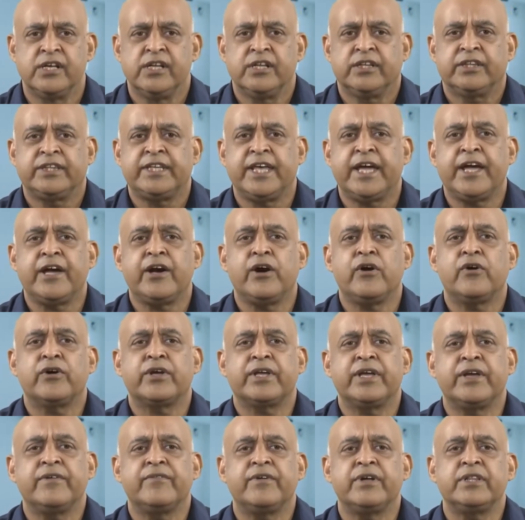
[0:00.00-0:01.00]
they have
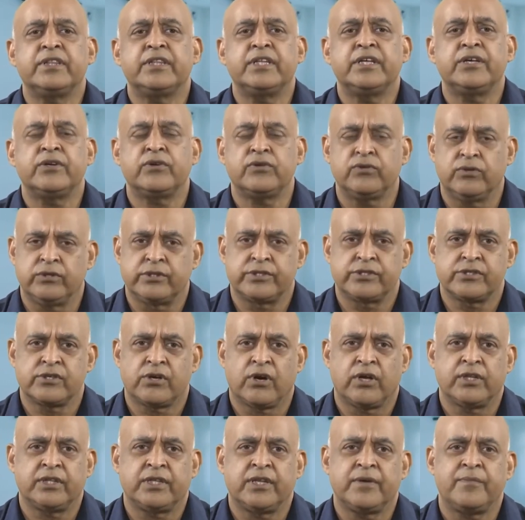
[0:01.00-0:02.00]
given the rules
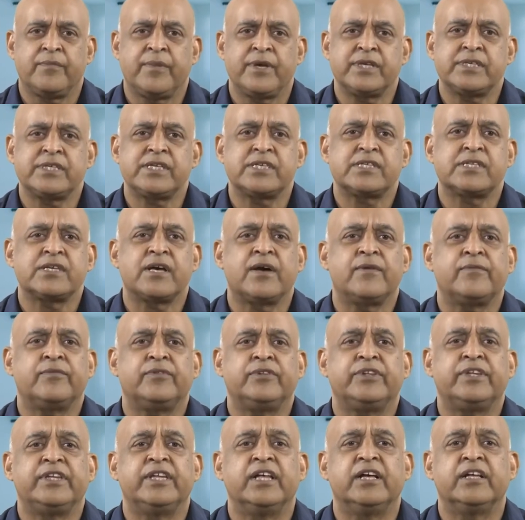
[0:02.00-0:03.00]
on the basis of
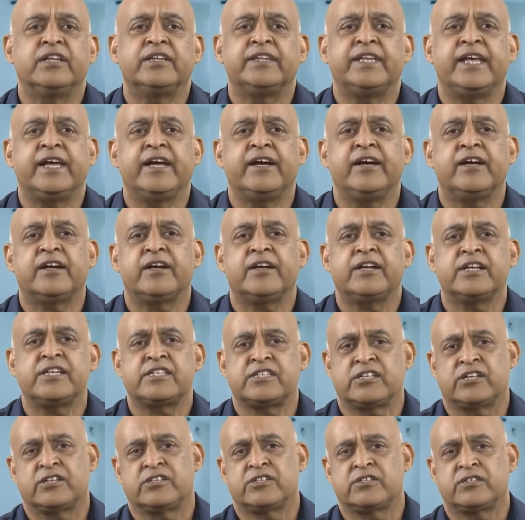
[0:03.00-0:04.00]
the, their
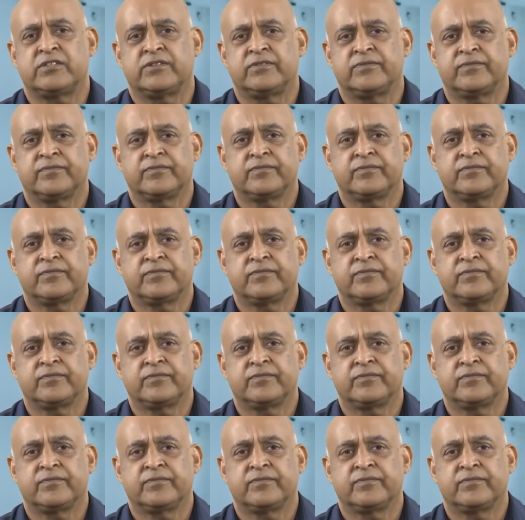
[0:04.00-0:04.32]
research.